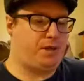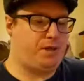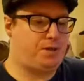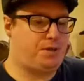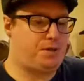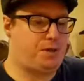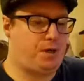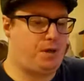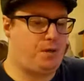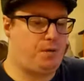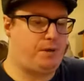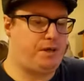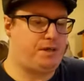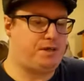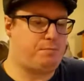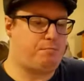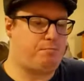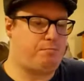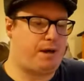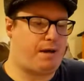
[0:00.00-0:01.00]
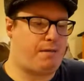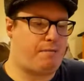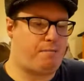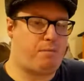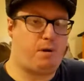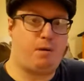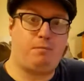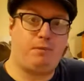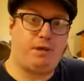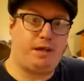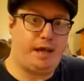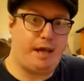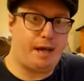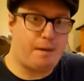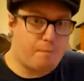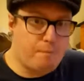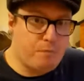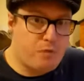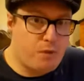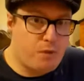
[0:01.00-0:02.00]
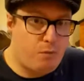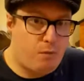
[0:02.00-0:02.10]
So there's a bath bomb kit,